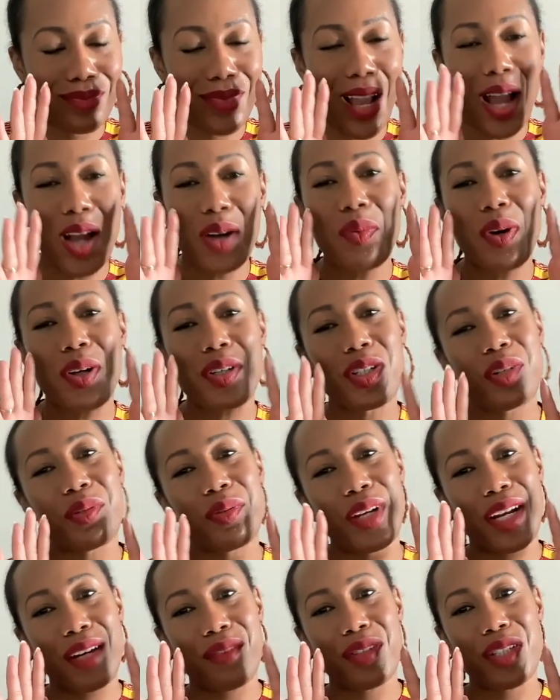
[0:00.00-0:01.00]
I want you to
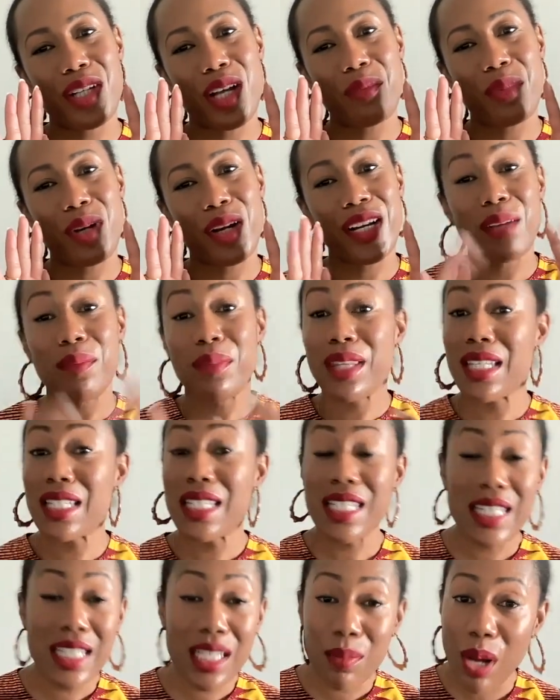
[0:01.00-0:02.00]
re-enter the job market, but this
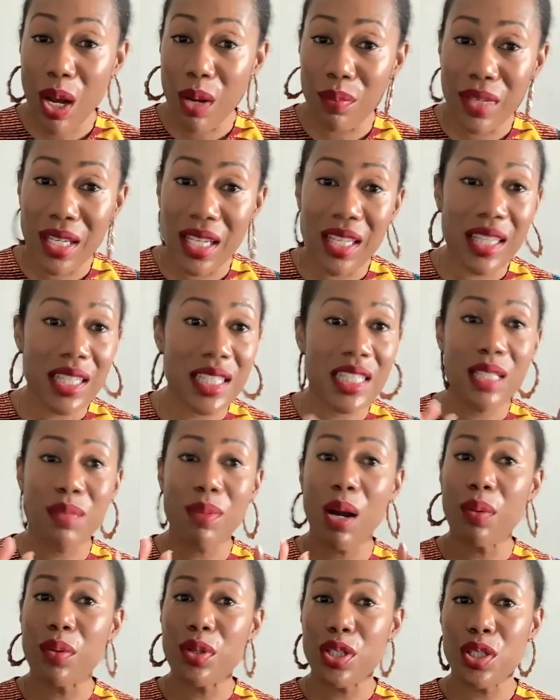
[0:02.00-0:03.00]
isn't about me. This is
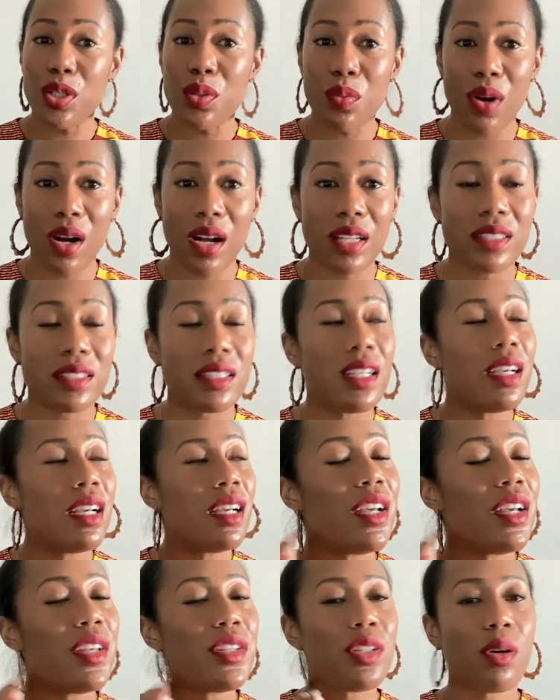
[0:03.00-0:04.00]
about what you want.
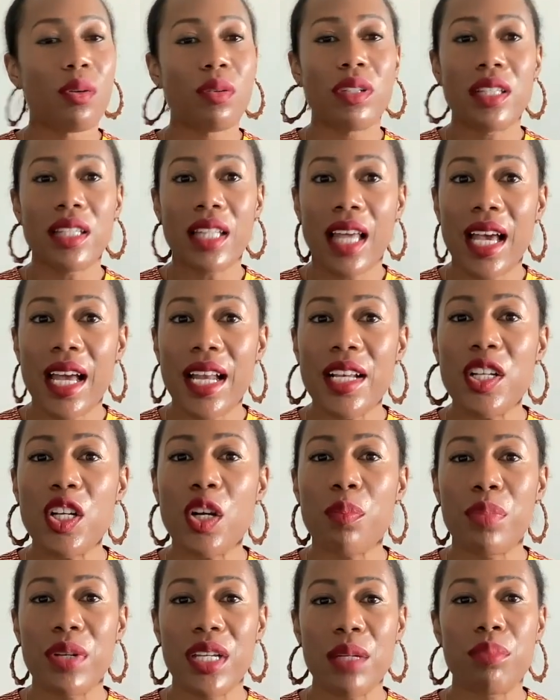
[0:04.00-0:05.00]
So let your
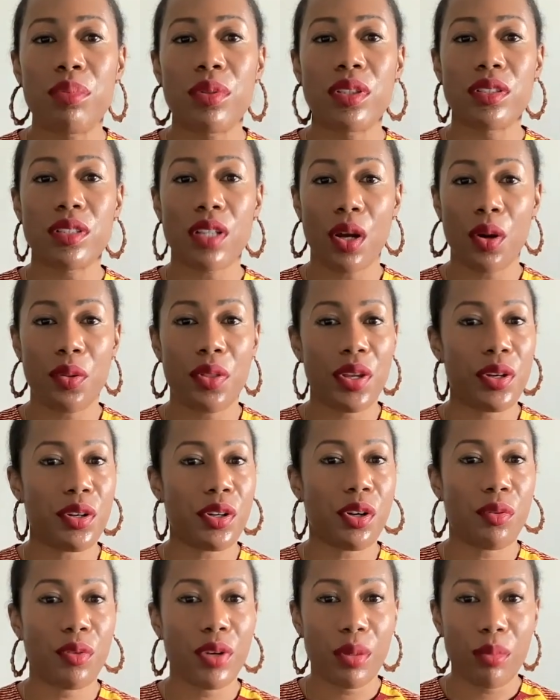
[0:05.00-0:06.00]
people know that your
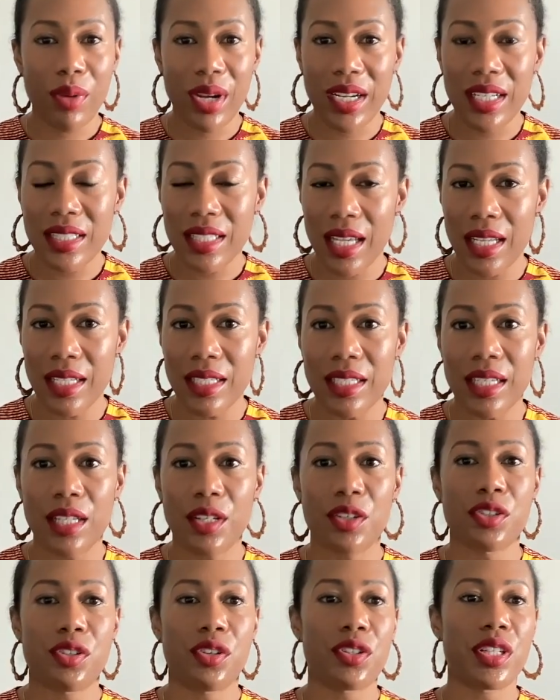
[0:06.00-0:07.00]
career break is ending,
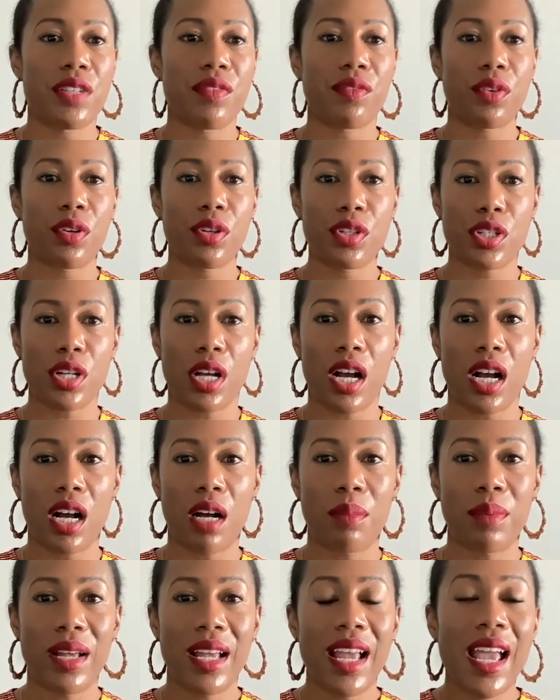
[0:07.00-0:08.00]
you're searching for a
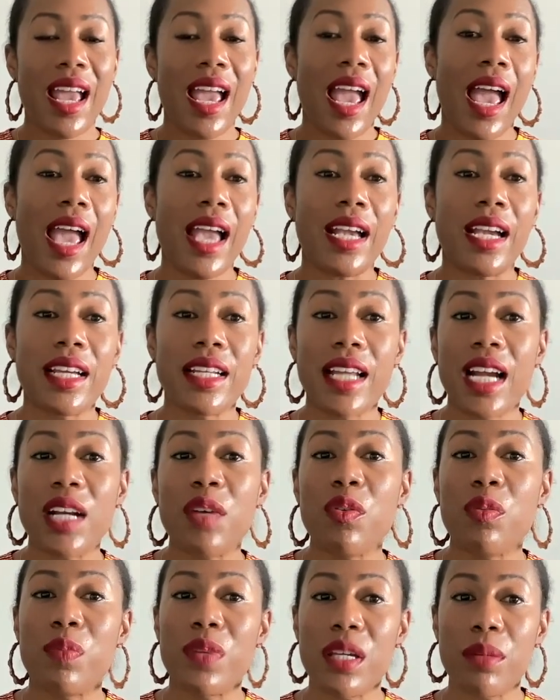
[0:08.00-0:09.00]
job, and connect
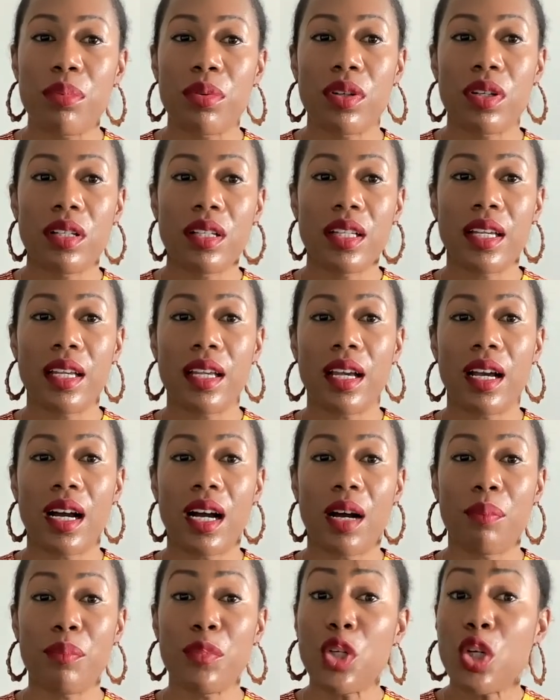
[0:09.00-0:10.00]
with people,
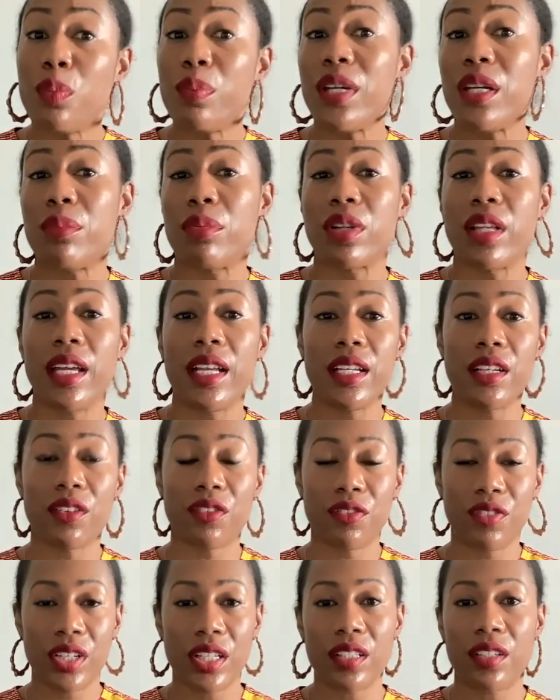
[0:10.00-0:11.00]
um, new people in your
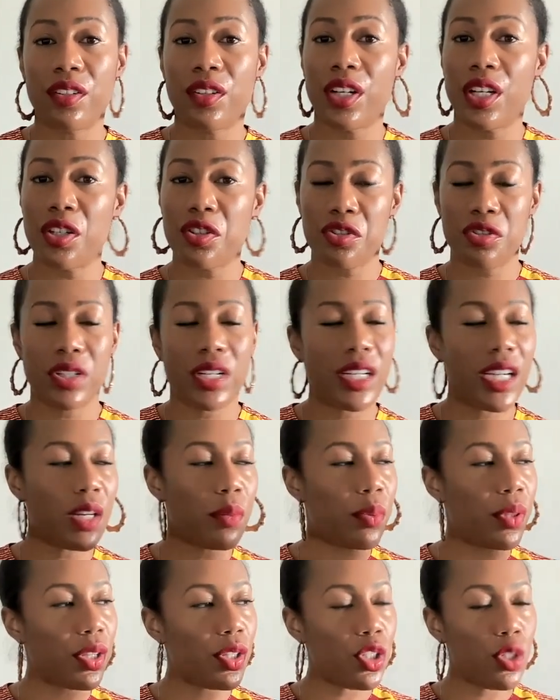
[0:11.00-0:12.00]
field, in your industry. Connect
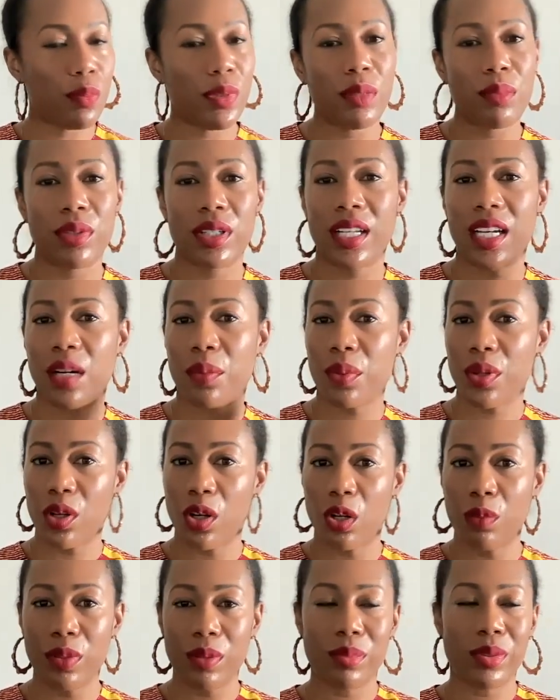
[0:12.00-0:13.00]
with the new people, connect with
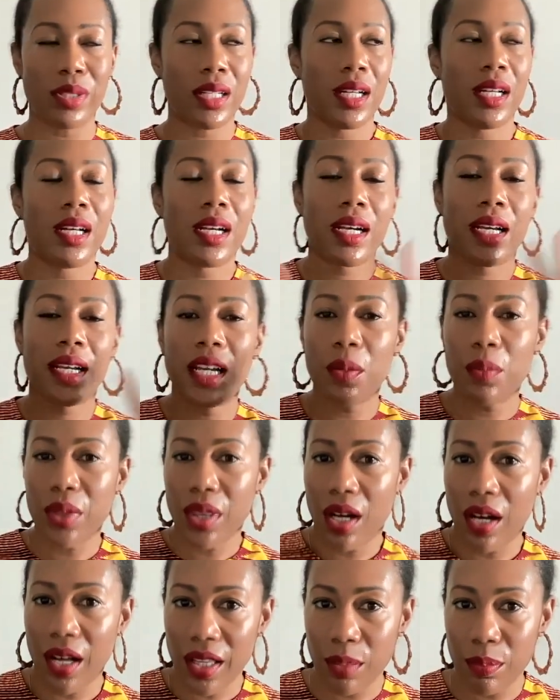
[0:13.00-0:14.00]
old people, connect with
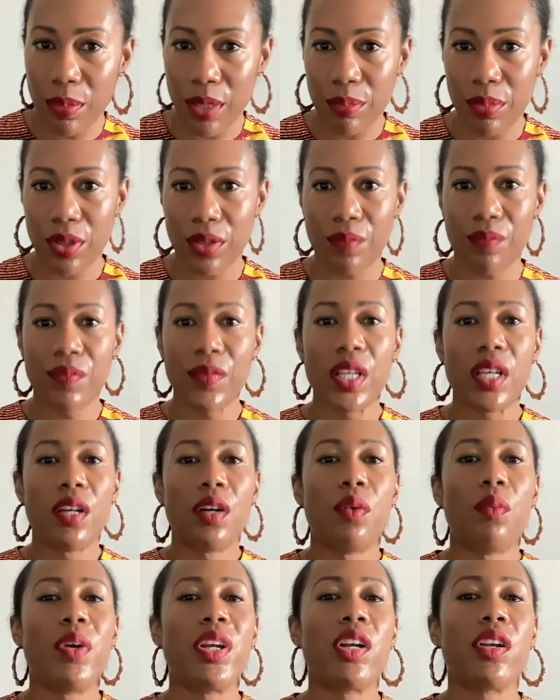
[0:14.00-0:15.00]
all the people.
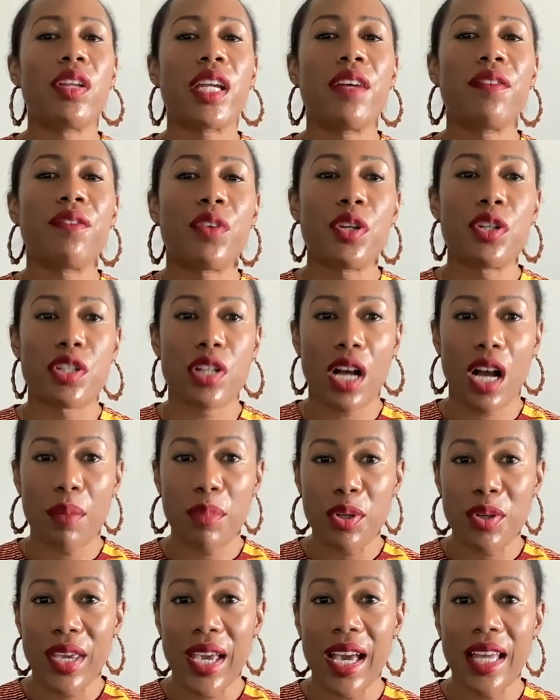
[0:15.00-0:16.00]
When you're looking for a job,
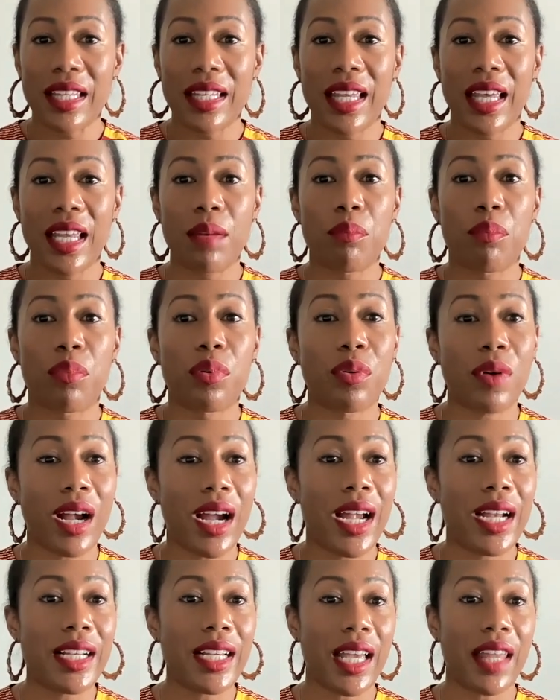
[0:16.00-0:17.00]
you can't let
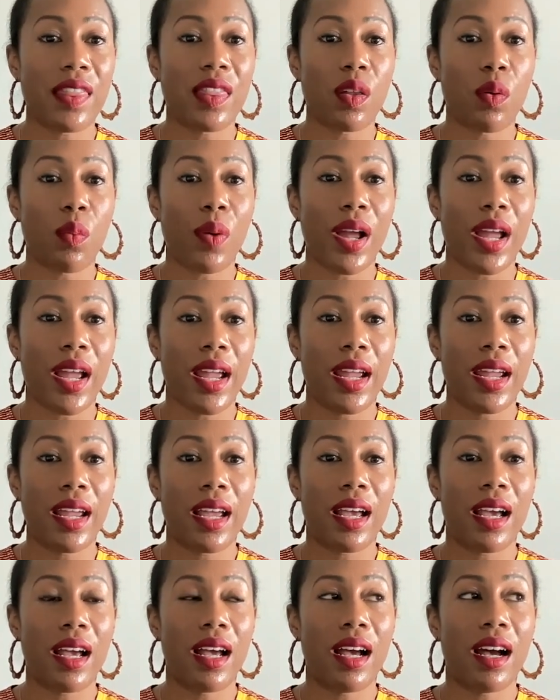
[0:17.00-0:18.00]
pride get in the
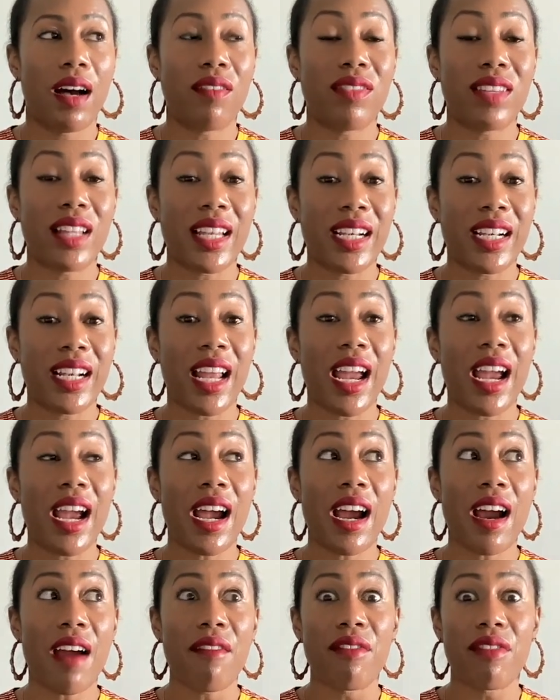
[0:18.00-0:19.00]
way of letting
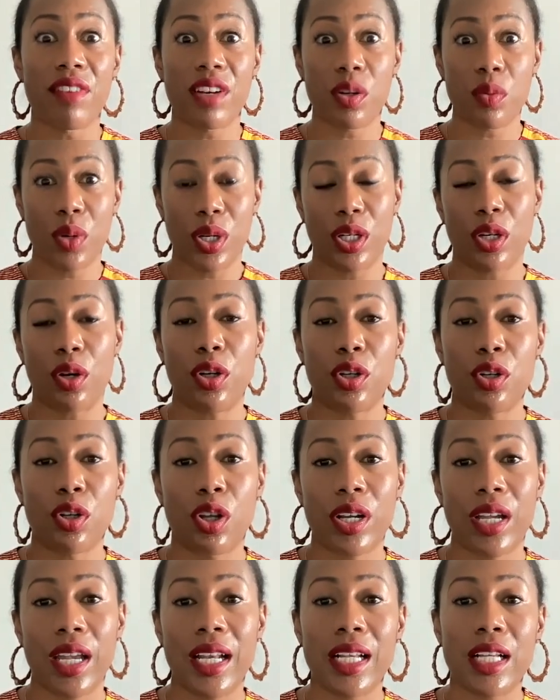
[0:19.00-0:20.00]
everyone know you're
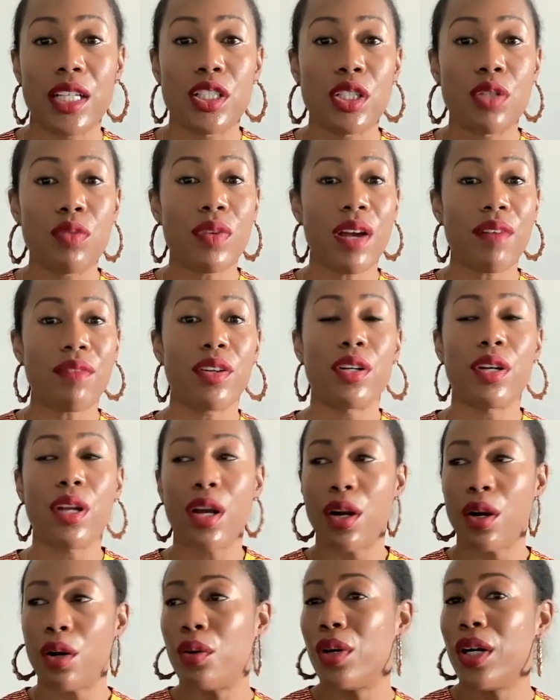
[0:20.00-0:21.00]
looking because you never
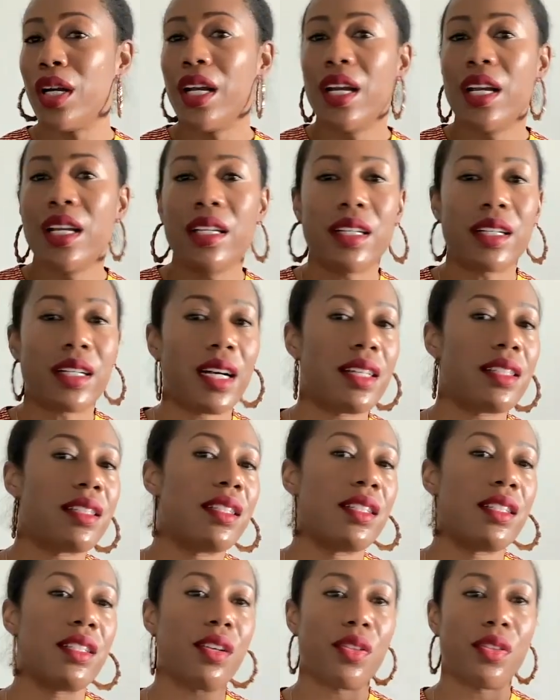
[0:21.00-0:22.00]
know your
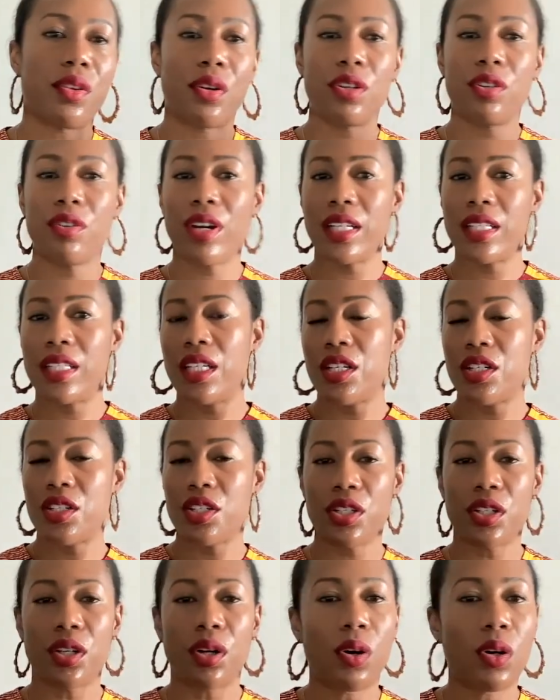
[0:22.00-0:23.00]
cousins, your third grade teacher,
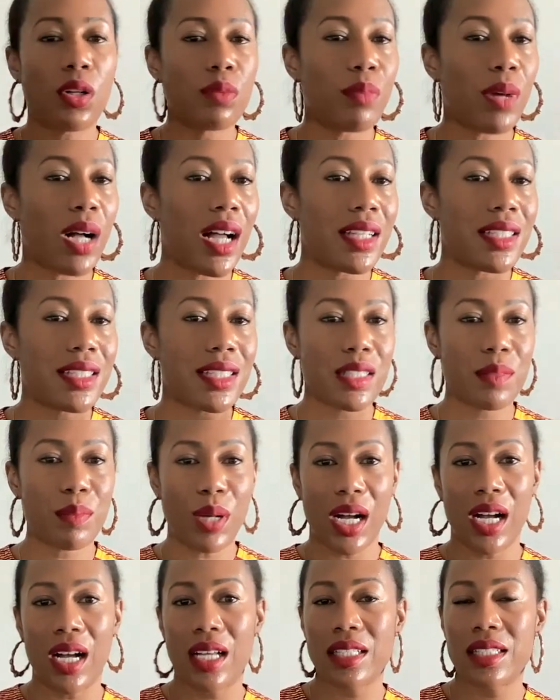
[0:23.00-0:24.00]
your old boss's
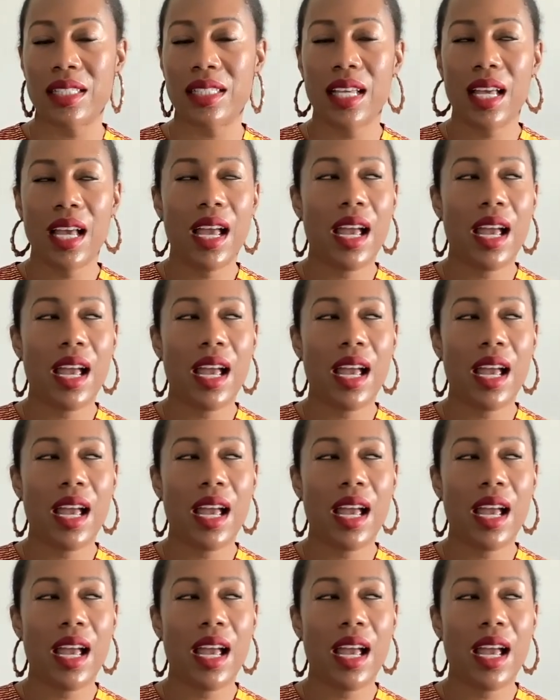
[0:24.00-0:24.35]
boss.